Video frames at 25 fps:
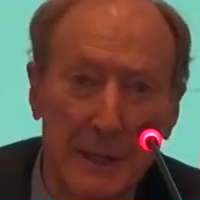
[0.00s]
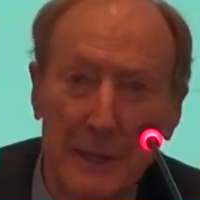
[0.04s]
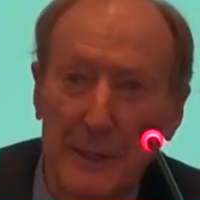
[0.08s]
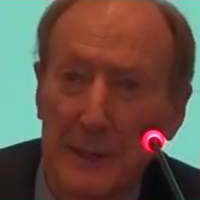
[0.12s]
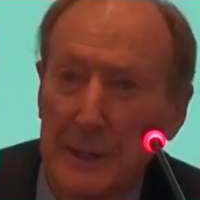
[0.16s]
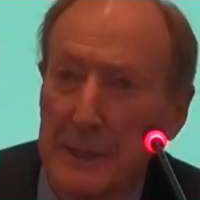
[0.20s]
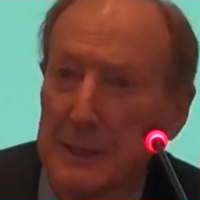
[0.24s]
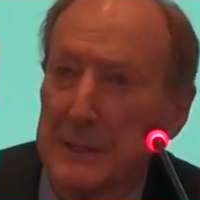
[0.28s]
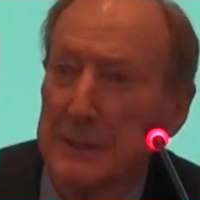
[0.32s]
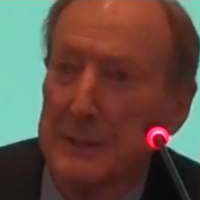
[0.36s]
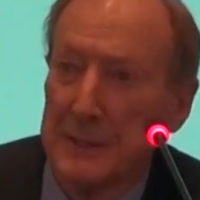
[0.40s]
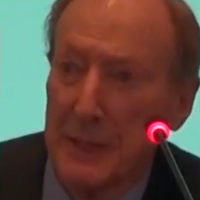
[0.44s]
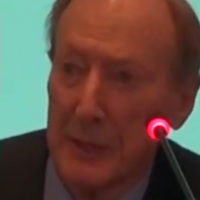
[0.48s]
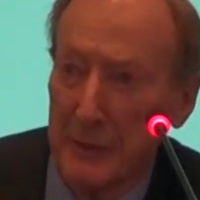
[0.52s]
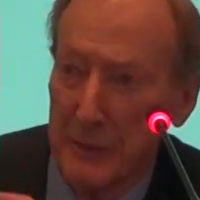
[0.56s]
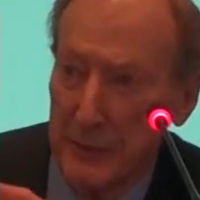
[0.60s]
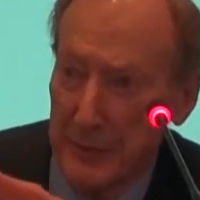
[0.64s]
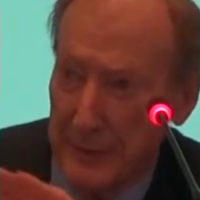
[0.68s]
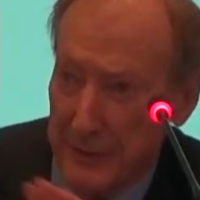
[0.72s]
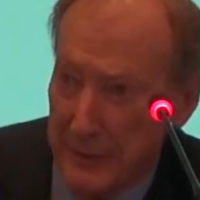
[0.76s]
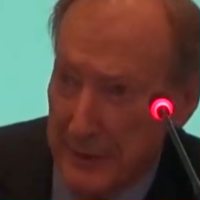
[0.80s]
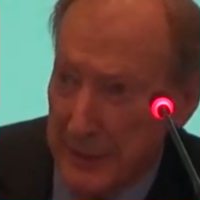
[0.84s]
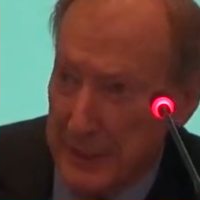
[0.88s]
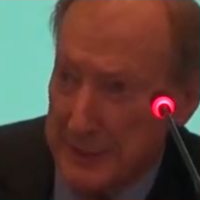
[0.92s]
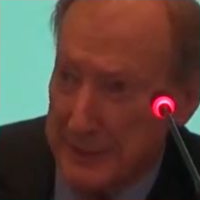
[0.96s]
thing, so
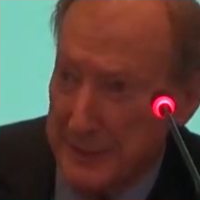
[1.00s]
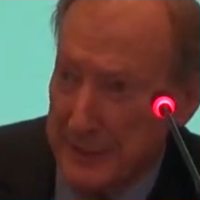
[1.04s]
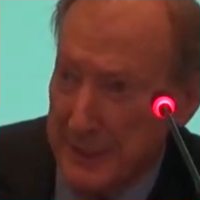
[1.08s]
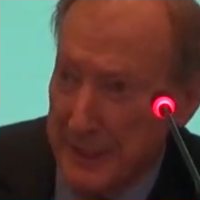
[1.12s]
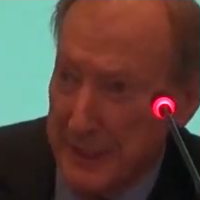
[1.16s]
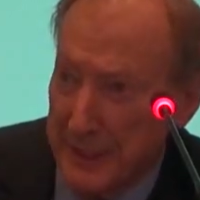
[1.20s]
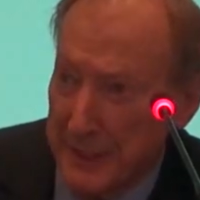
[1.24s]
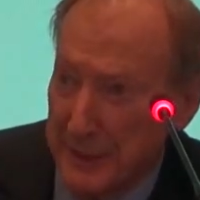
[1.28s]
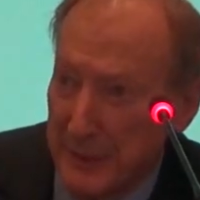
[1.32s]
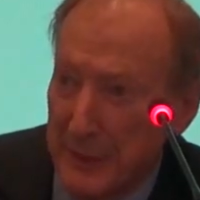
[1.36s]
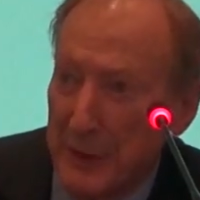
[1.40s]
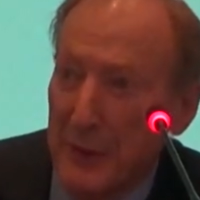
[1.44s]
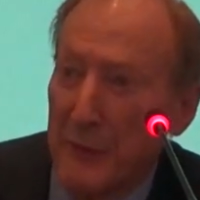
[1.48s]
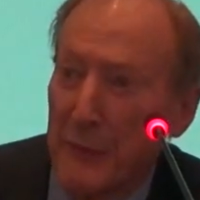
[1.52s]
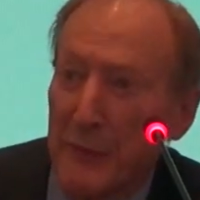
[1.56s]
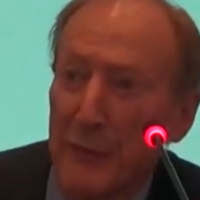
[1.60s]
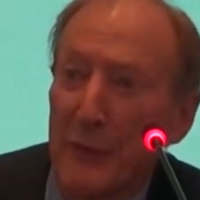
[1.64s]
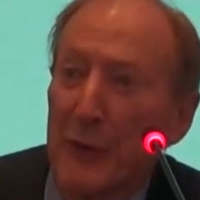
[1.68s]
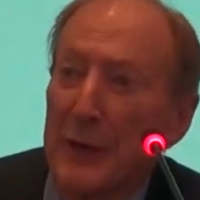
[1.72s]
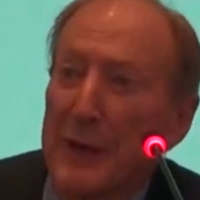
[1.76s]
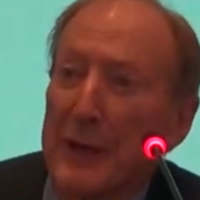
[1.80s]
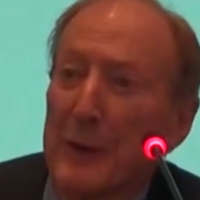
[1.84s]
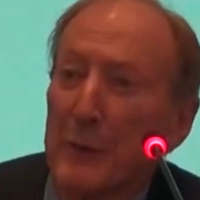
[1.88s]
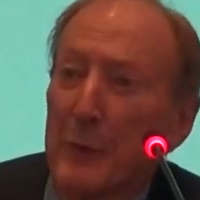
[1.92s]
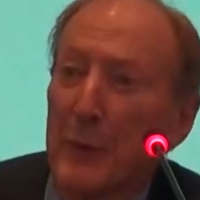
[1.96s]
that's there for
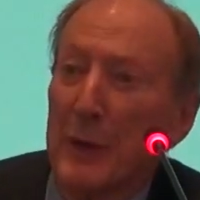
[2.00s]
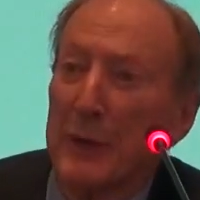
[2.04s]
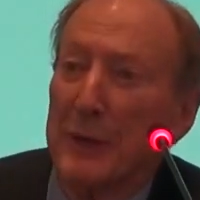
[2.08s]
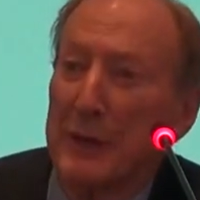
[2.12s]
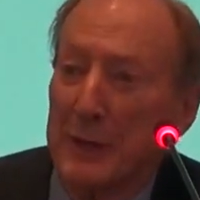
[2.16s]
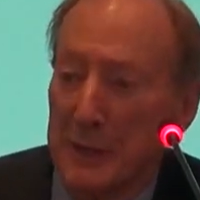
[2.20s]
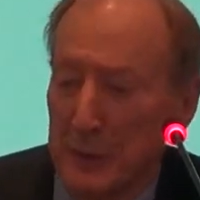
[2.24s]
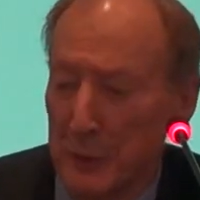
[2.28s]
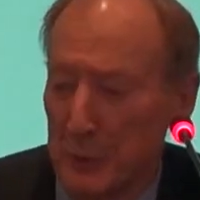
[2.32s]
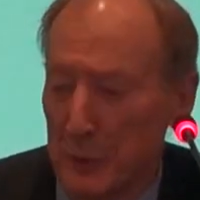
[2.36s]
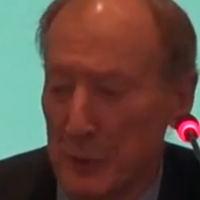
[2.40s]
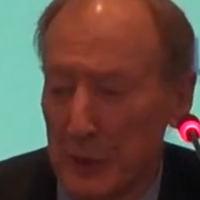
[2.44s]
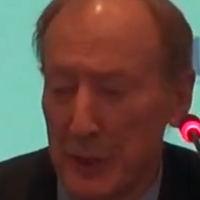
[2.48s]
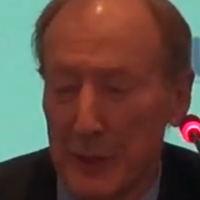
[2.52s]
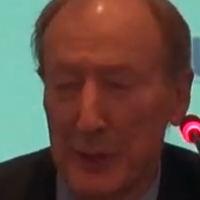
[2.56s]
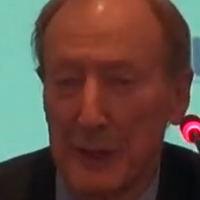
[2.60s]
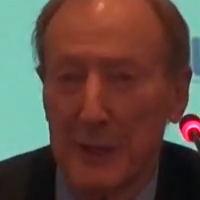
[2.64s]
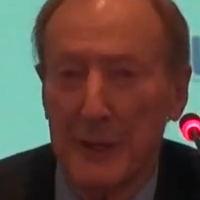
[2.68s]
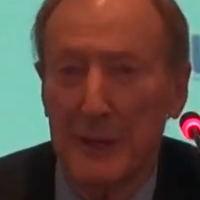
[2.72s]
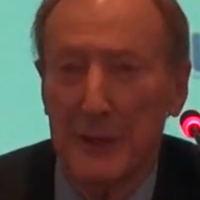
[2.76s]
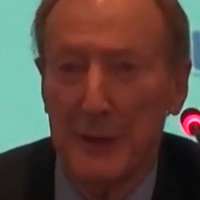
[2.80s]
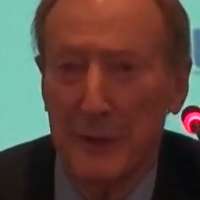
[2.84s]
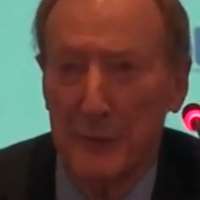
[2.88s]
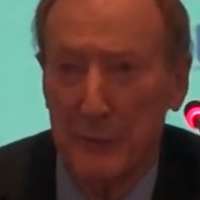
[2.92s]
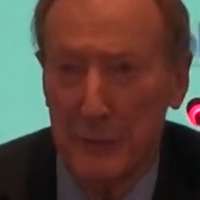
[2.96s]
anyone who would like
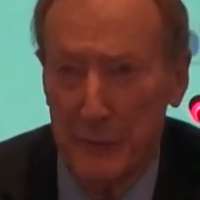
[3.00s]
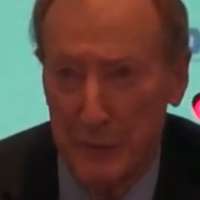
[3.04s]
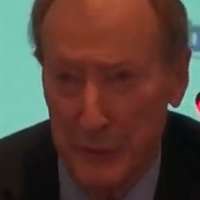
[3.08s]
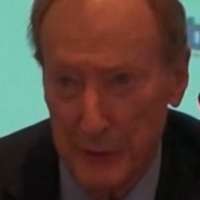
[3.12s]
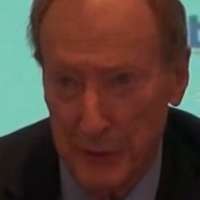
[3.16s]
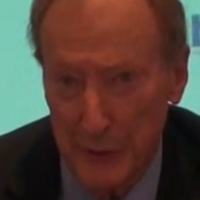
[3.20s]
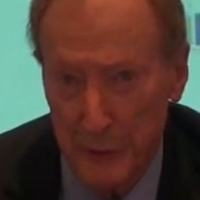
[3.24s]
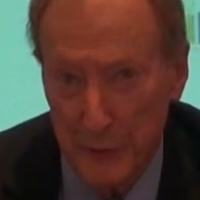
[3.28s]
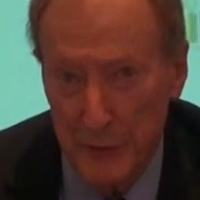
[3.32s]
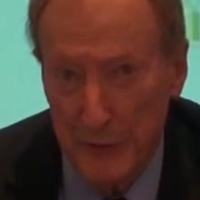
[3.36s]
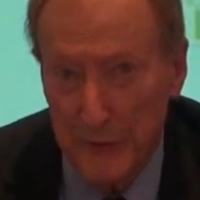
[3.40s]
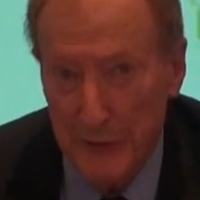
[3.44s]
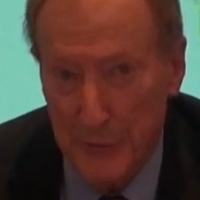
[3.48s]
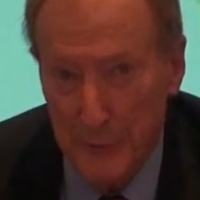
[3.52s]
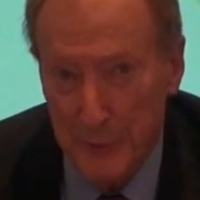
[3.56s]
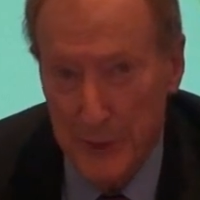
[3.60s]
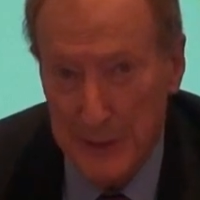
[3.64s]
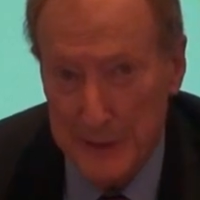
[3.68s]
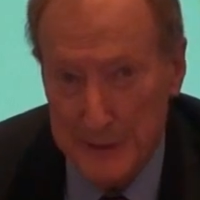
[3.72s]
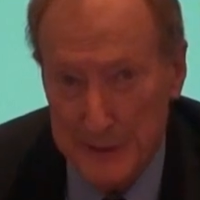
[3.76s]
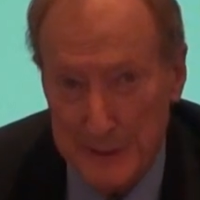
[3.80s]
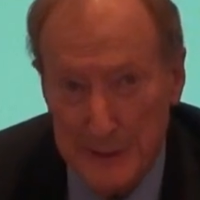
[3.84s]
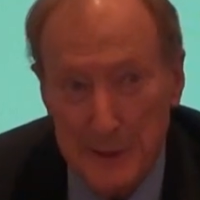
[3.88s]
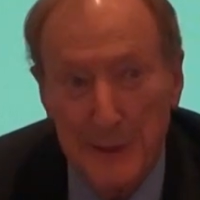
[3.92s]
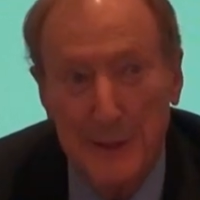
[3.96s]
further
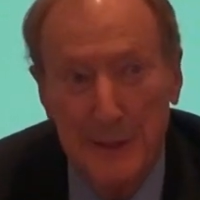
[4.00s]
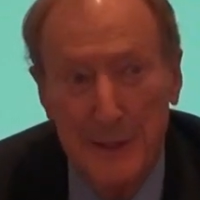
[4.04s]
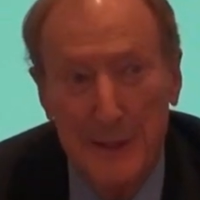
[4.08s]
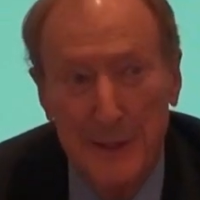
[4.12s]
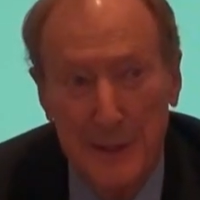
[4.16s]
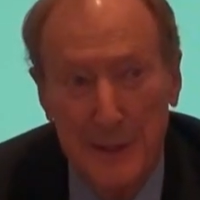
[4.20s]
information.